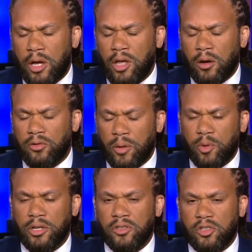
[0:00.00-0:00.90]
Donald Trump
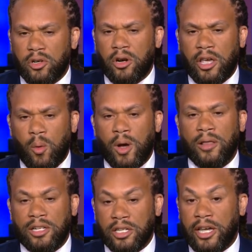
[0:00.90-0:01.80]
would consider a
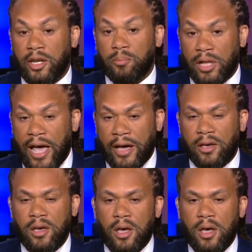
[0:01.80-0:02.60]
well-educated black,